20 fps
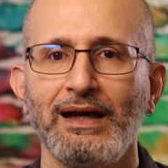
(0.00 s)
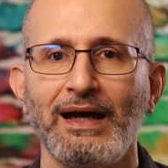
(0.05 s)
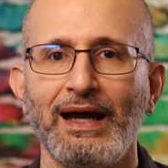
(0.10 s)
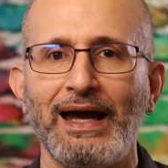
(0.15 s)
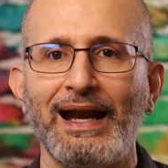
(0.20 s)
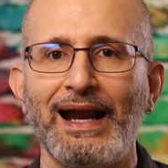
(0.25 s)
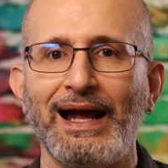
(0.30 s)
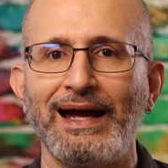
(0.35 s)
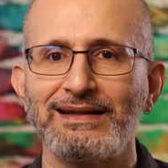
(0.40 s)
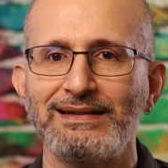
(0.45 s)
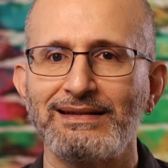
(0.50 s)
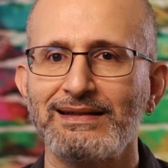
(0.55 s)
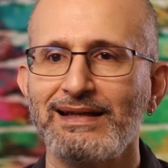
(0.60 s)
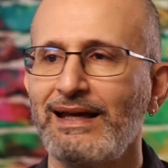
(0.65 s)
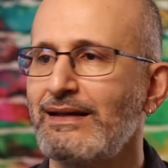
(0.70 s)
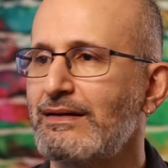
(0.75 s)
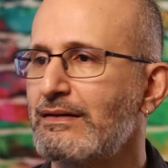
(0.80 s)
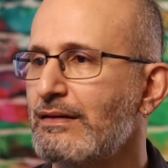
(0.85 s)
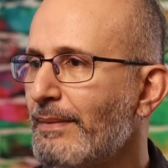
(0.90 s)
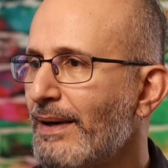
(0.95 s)
and I
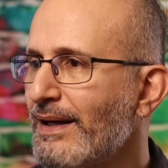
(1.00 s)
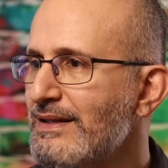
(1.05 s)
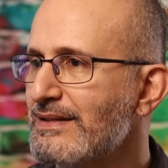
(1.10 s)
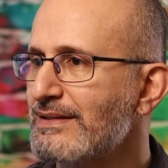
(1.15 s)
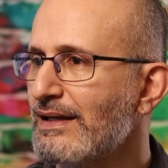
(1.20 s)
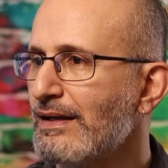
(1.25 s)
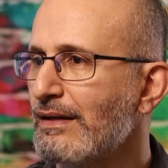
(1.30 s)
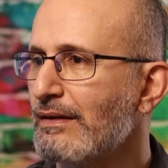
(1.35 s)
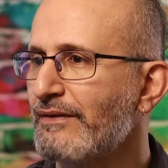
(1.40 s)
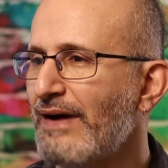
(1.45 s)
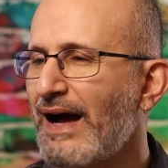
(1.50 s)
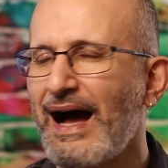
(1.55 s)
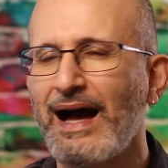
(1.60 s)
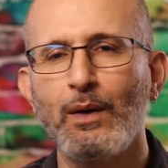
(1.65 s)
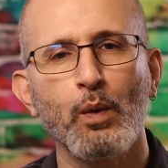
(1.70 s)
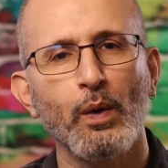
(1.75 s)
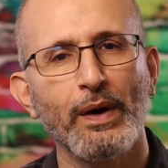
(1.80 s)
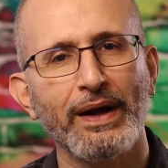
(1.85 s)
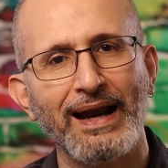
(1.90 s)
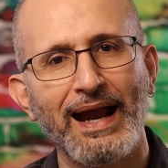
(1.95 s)
say to myself, I
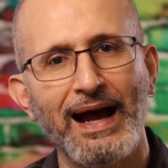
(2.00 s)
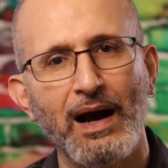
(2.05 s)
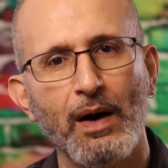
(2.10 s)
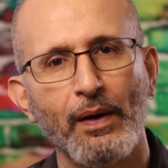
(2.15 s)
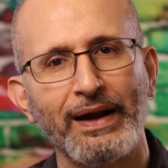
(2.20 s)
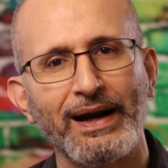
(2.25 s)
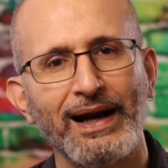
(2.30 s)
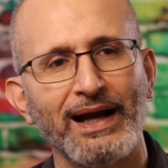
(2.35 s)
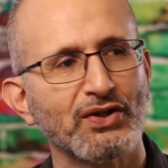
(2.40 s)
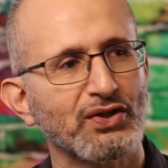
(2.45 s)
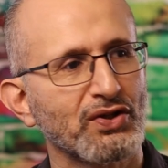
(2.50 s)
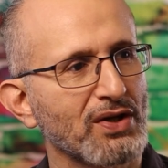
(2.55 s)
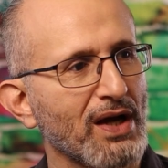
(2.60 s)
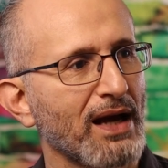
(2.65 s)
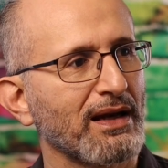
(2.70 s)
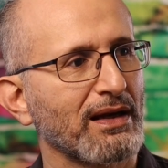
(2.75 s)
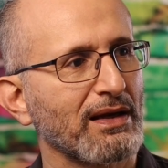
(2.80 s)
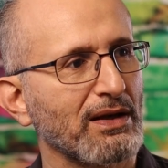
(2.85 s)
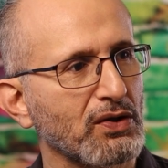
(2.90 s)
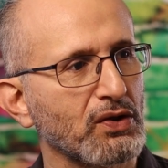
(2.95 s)
went out and I
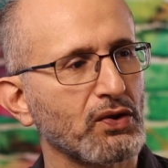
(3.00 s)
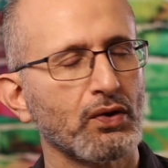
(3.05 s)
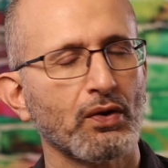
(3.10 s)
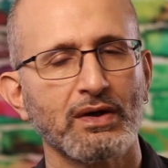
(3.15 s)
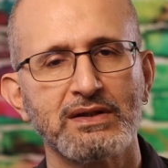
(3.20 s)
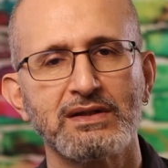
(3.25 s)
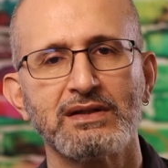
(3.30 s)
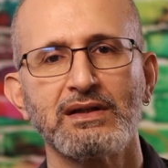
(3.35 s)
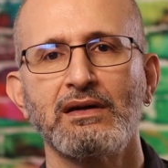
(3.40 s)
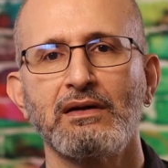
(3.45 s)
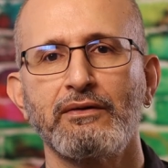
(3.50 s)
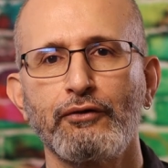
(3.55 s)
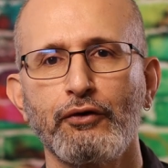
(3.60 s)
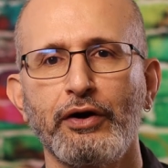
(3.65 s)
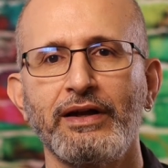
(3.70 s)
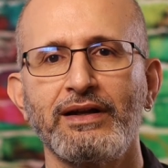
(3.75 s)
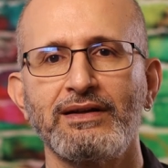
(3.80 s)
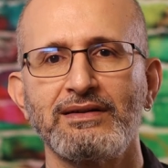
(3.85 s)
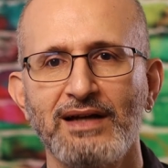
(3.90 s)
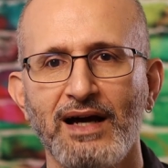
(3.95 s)
shot in New York City for
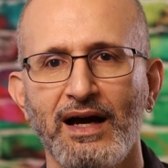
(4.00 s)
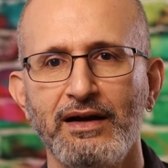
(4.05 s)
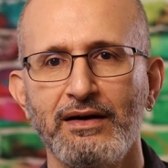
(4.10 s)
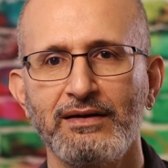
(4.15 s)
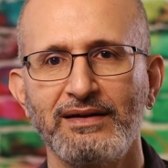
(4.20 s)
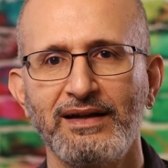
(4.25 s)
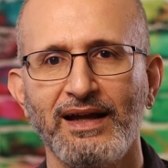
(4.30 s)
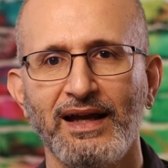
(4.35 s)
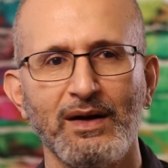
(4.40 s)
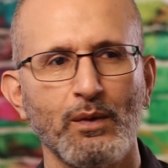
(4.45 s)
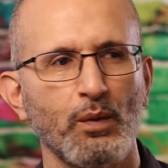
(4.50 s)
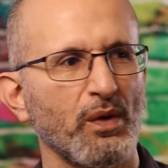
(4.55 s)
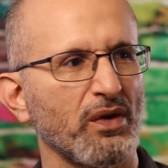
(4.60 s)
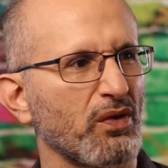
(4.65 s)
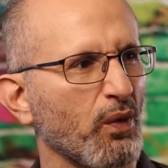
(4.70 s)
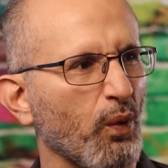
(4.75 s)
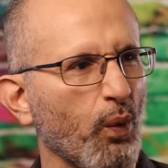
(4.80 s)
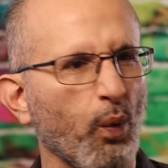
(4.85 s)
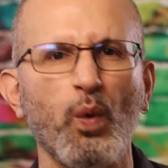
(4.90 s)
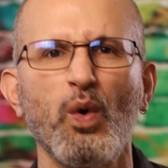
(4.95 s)
an entire day
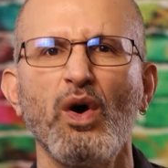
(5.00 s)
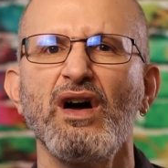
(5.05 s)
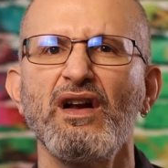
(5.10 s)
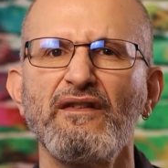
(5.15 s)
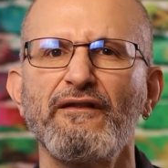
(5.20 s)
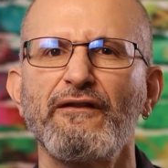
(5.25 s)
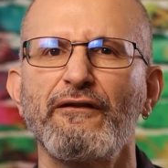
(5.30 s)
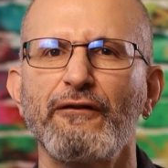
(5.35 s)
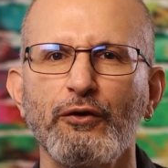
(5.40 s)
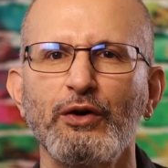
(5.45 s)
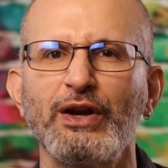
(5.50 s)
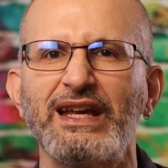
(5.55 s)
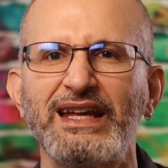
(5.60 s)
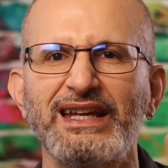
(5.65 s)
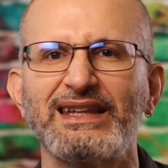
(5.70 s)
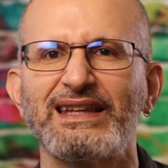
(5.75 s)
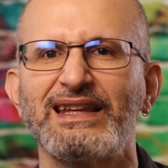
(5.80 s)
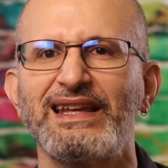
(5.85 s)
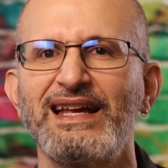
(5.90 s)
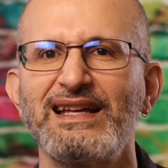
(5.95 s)
with one
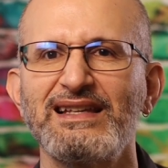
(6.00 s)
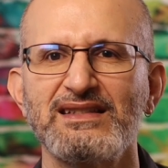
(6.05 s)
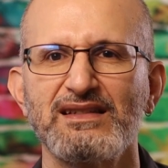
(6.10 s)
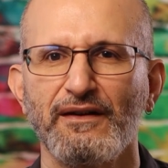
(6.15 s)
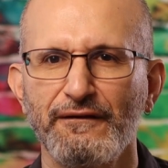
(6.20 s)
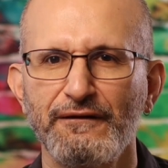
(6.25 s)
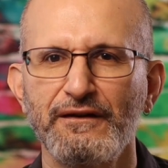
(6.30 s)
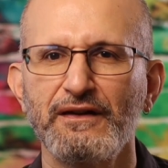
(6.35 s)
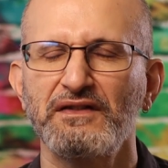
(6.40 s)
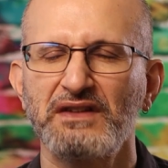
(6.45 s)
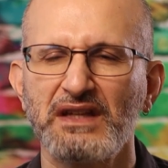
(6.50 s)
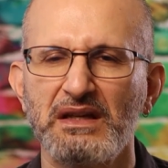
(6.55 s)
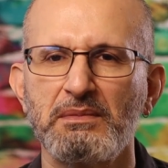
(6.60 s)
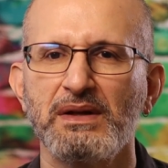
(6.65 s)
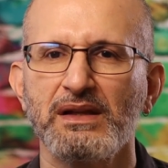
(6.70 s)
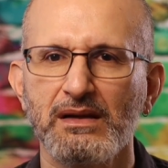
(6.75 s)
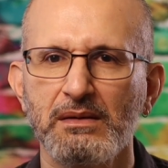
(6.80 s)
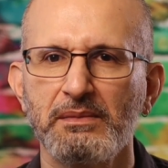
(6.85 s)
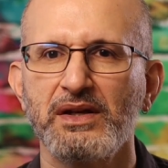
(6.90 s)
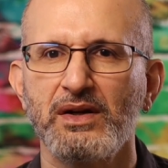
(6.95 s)
freaking lens, a 50
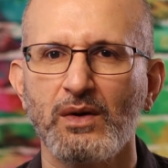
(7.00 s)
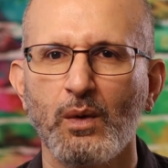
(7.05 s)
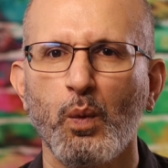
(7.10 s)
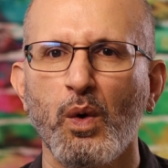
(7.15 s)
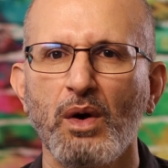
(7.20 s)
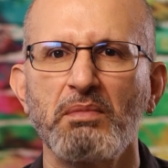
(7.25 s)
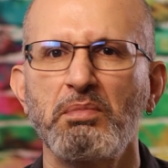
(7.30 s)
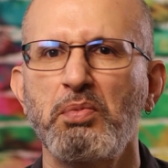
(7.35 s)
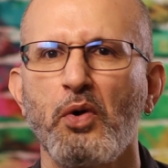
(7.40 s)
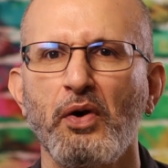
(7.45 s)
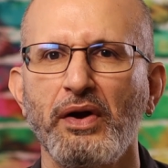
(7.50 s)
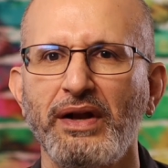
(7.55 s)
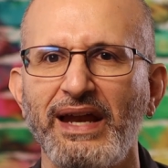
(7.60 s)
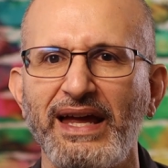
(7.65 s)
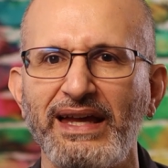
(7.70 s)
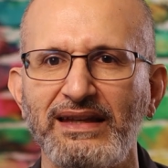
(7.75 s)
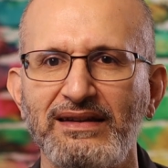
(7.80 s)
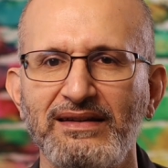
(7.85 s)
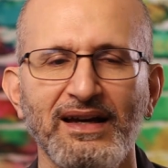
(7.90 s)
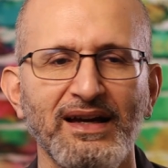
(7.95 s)
millimeter
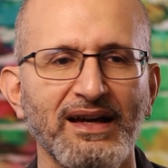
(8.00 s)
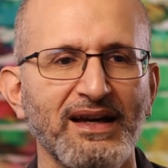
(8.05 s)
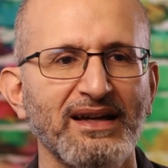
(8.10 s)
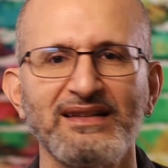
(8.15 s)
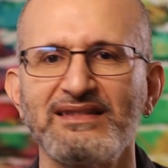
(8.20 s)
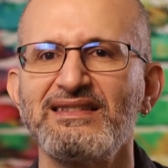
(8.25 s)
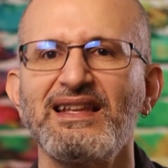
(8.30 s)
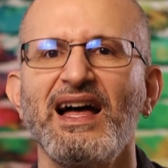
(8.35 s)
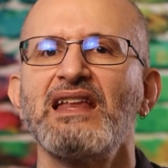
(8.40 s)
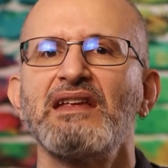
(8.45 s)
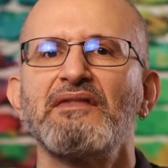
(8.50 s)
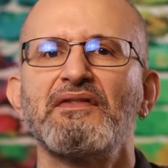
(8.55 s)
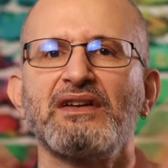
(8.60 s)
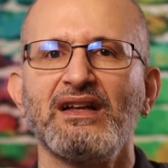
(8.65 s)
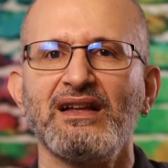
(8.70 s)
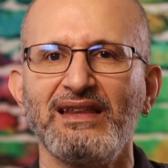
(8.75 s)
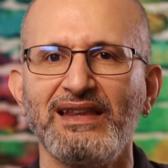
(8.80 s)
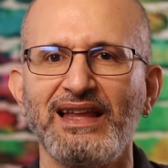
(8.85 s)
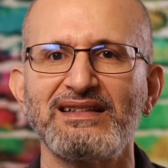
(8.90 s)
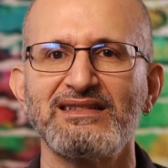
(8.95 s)
1.8, not even
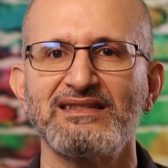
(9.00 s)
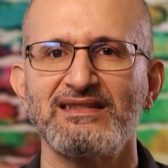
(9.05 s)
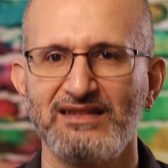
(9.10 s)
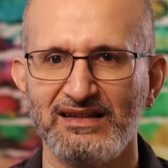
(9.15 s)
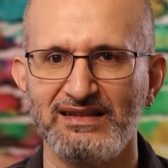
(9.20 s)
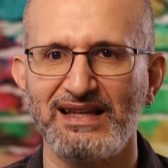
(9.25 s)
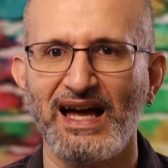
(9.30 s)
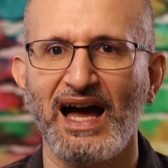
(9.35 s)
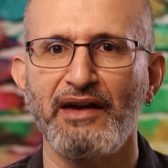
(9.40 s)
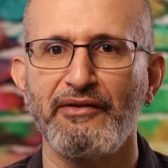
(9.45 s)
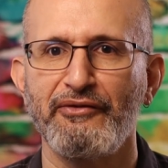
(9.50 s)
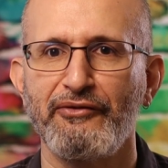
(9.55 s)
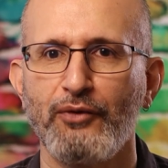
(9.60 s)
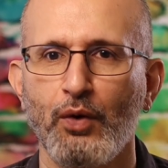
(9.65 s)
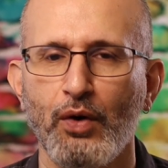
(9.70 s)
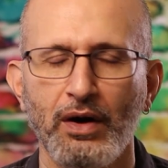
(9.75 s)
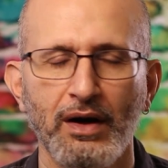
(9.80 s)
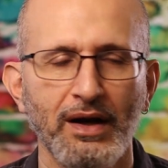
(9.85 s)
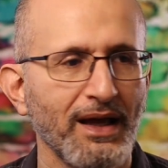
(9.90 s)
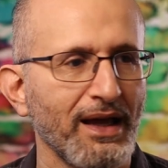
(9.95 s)
a lens to die
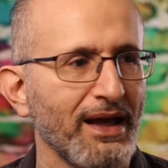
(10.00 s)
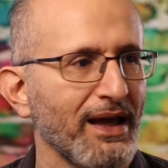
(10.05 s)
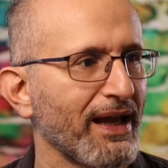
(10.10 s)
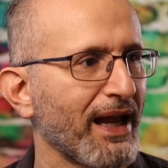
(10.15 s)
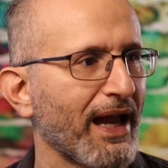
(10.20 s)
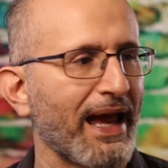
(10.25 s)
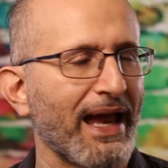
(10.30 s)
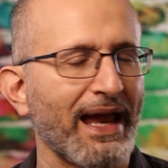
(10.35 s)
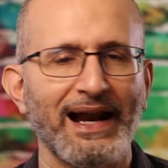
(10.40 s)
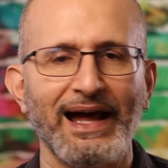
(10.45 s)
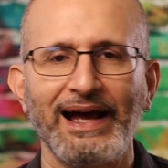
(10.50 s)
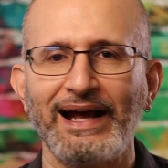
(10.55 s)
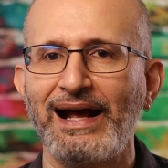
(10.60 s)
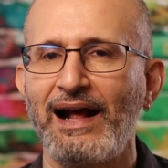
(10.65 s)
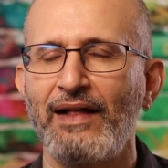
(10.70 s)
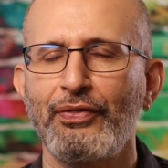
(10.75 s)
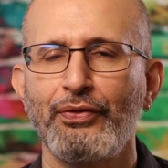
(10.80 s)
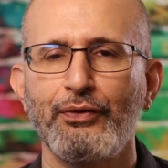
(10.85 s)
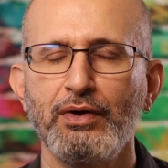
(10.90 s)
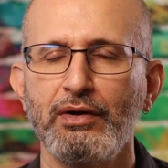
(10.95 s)
for. And I
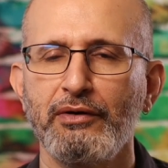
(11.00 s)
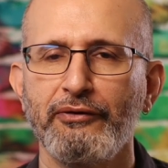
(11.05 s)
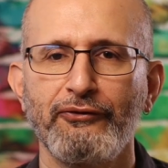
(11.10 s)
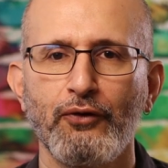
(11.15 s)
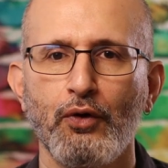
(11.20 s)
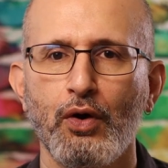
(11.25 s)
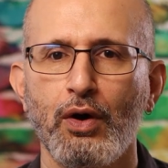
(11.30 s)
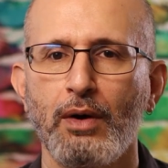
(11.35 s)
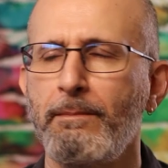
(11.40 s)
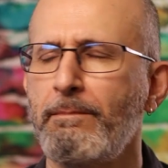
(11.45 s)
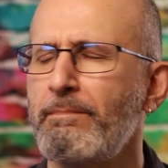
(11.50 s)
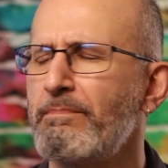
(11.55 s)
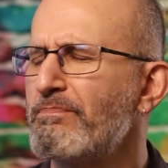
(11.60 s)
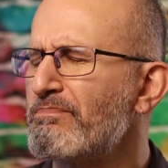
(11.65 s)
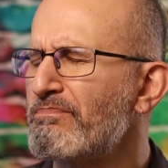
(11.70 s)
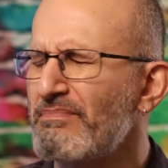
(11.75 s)
got 3 or 4